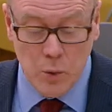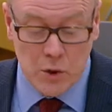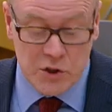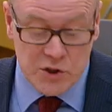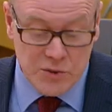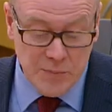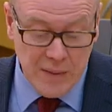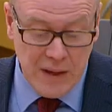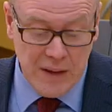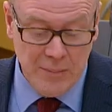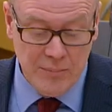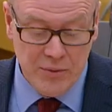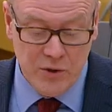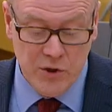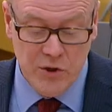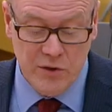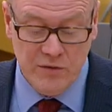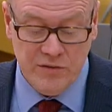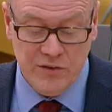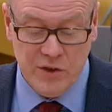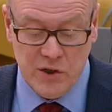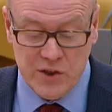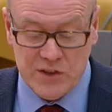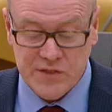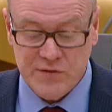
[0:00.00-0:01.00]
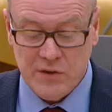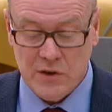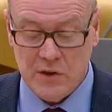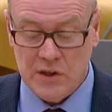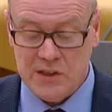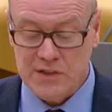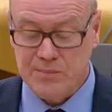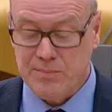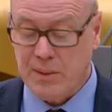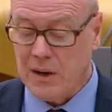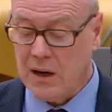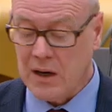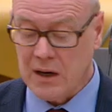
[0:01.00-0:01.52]
which may prove
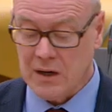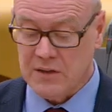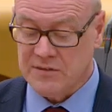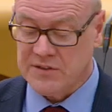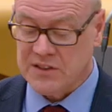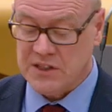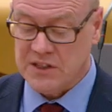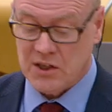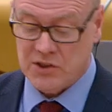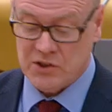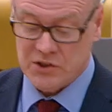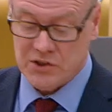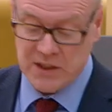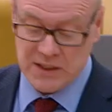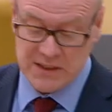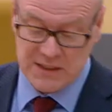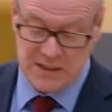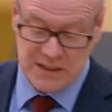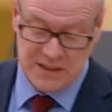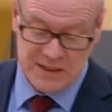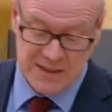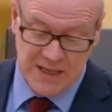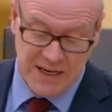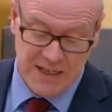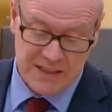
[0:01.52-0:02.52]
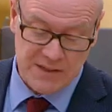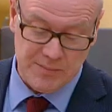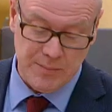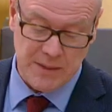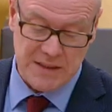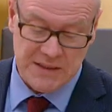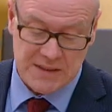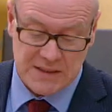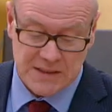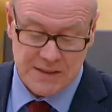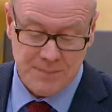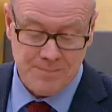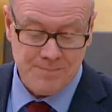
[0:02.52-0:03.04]
useful as part of such risk
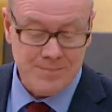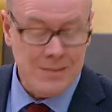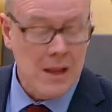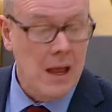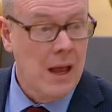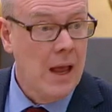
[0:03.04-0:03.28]
assessments.